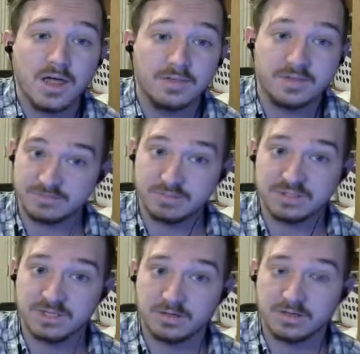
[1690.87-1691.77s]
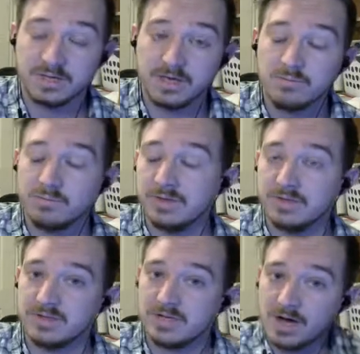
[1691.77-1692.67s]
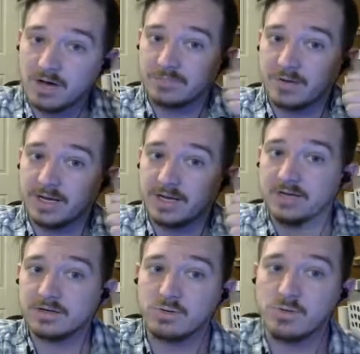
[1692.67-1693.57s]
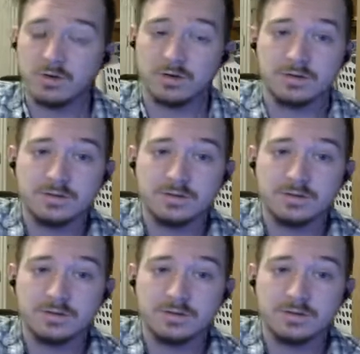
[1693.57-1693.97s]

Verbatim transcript: This particular game will be in the top right hand corner.